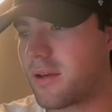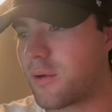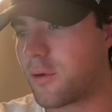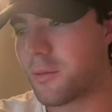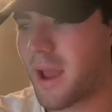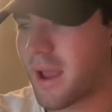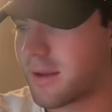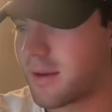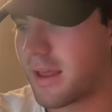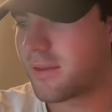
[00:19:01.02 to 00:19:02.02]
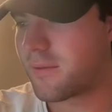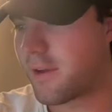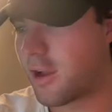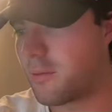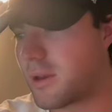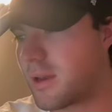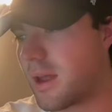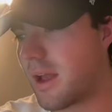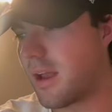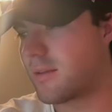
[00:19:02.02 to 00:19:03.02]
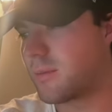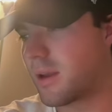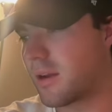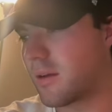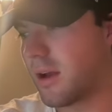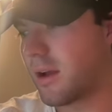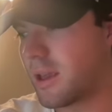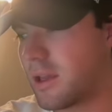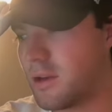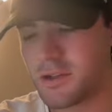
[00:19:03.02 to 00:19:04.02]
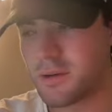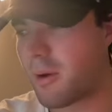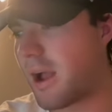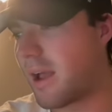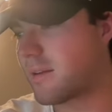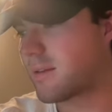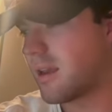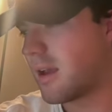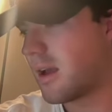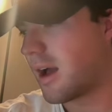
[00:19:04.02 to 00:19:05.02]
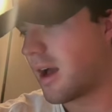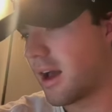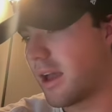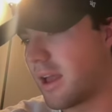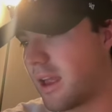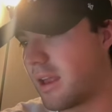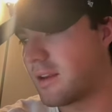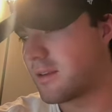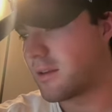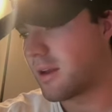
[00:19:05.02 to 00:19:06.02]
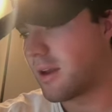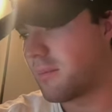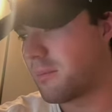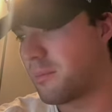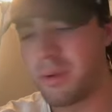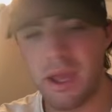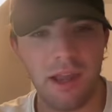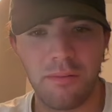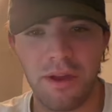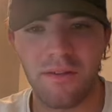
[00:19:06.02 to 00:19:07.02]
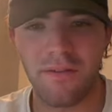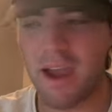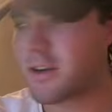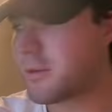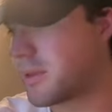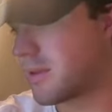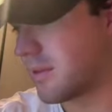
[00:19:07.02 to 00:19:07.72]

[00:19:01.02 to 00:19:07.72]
quarterback, Nathan Feldman, has been a huge surprise, and he's a big, big factor with his